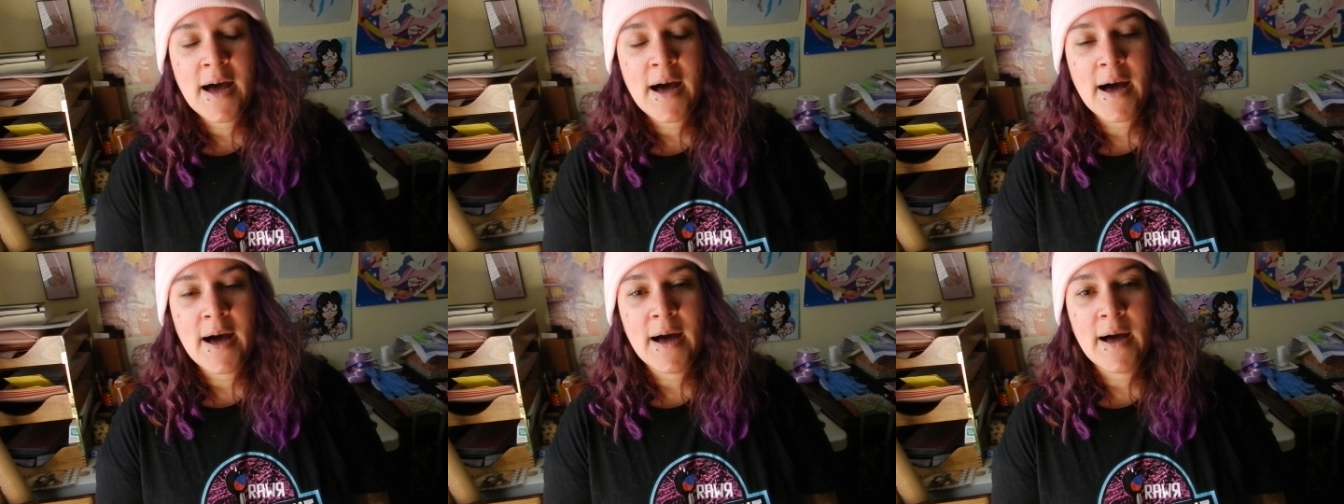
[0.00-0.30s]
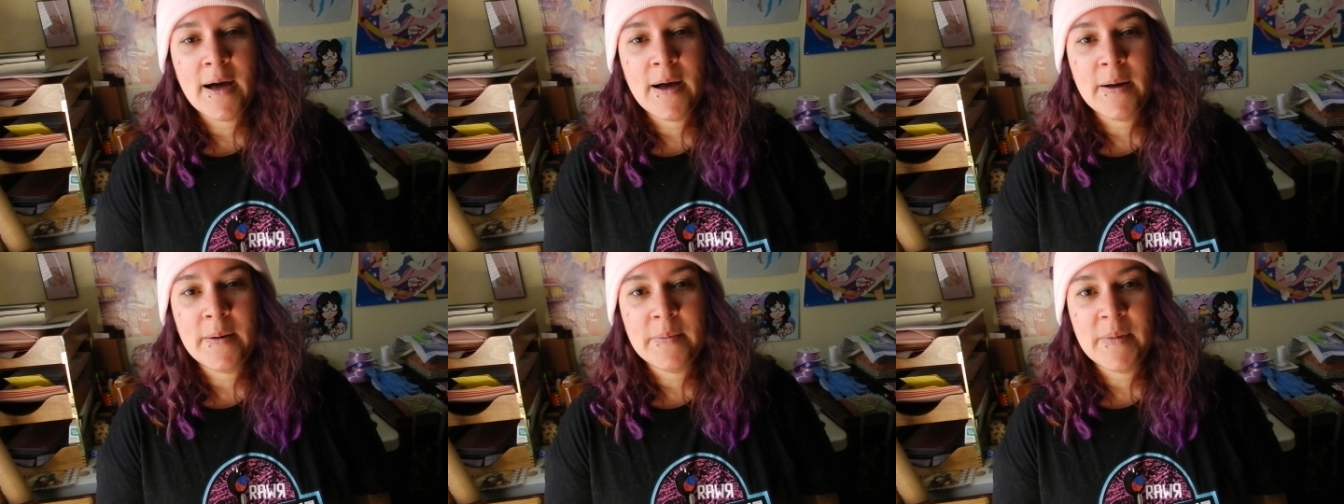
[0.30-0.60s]

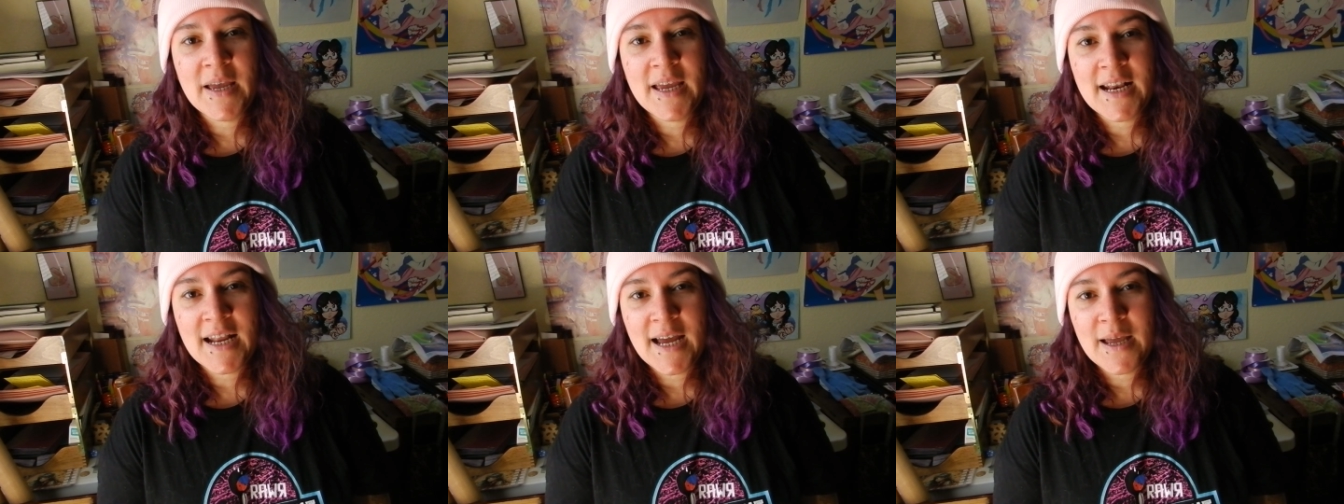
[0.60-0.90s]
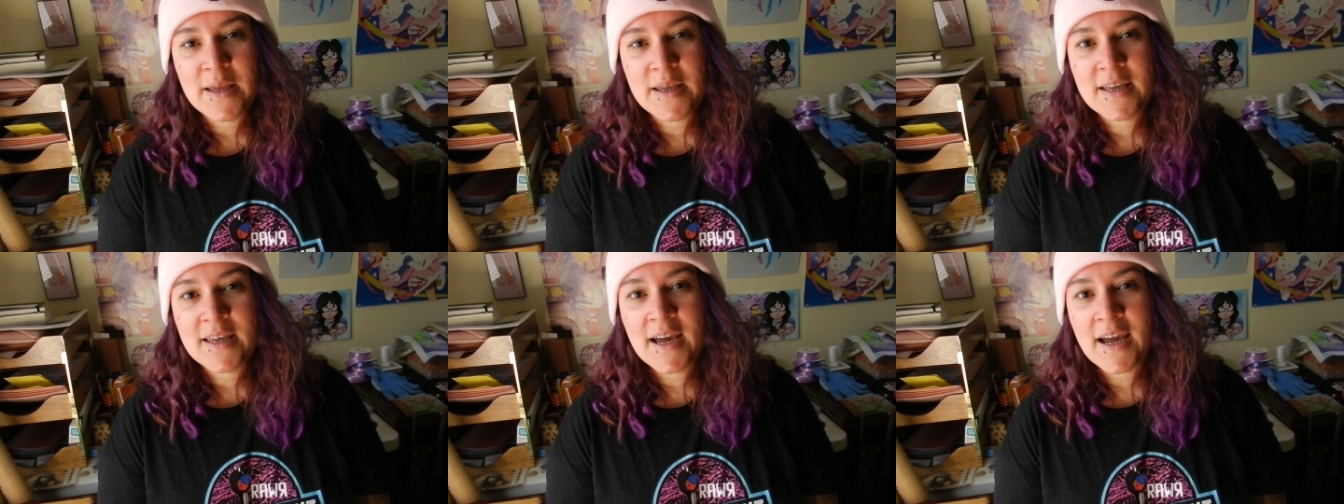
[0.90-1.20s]
Um, and
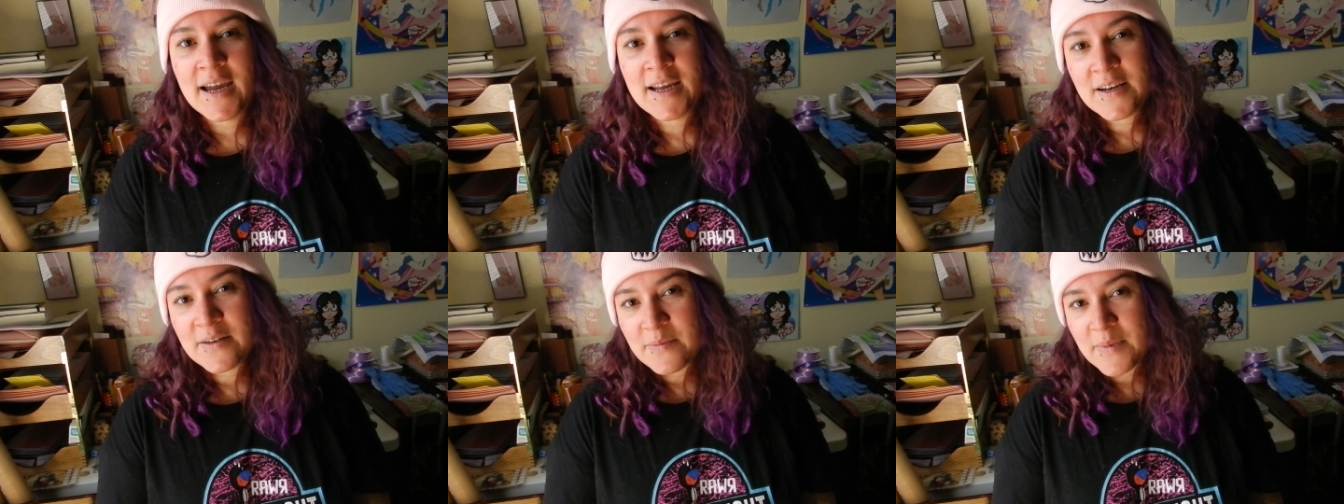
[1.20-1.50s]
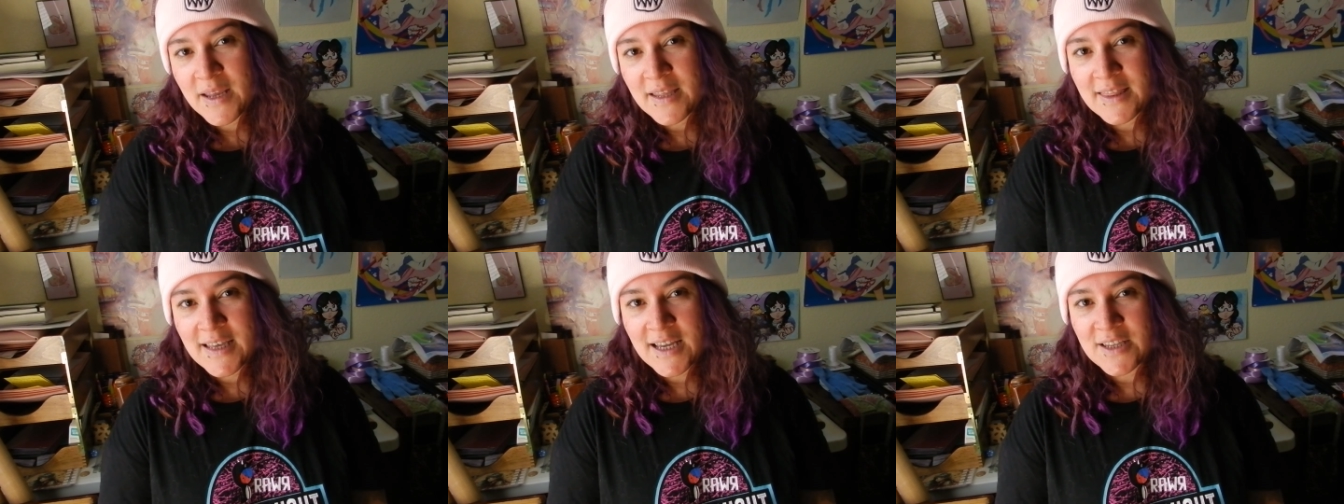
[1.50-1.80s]
I kind of
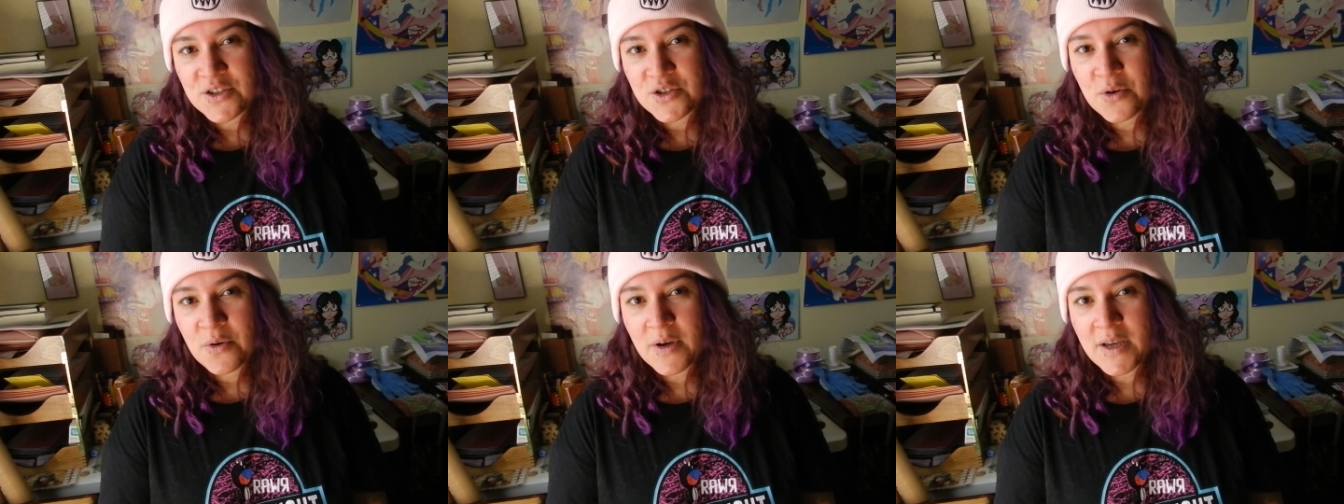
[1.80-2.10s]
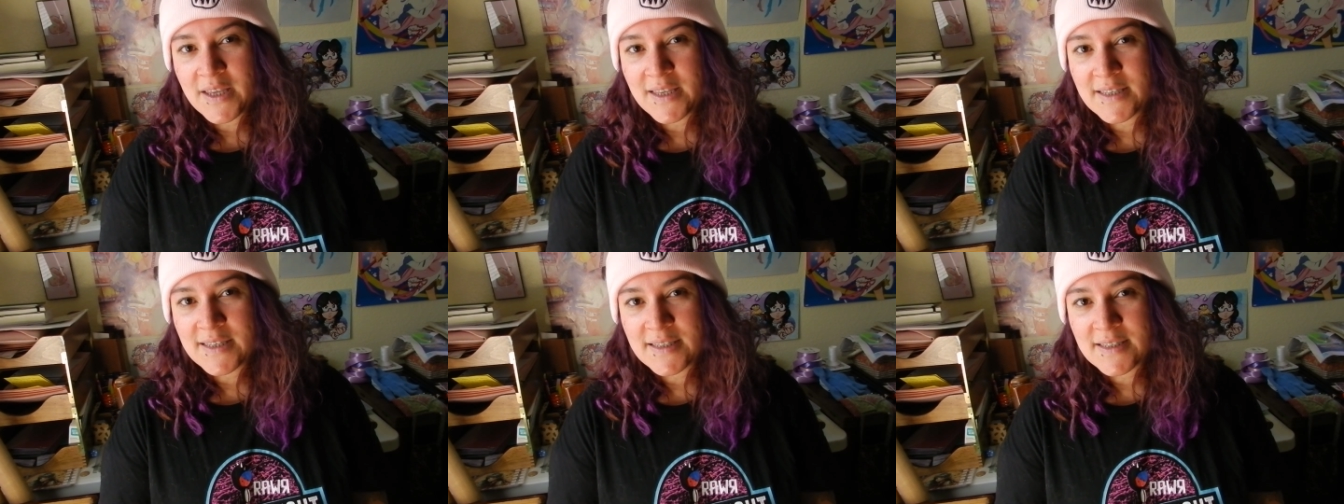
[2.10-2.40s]
made that
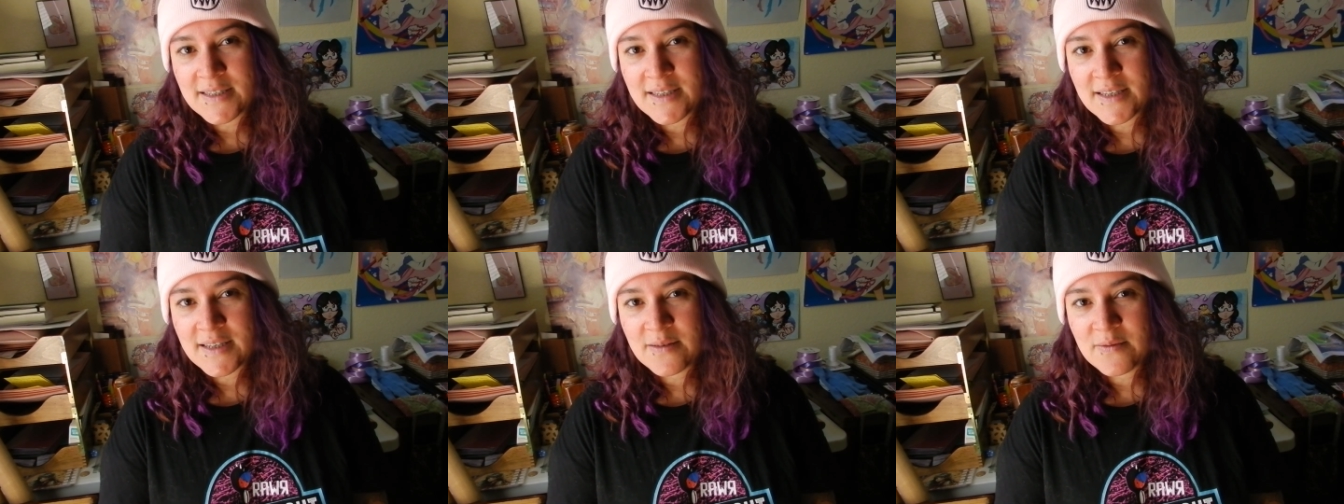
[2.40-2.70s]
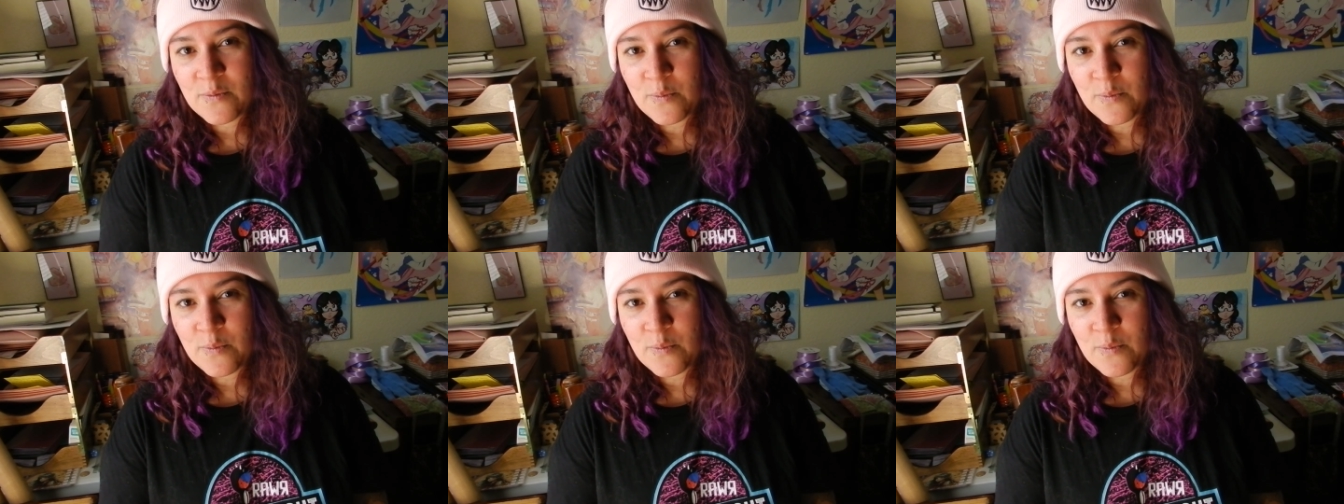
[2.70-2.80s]
choice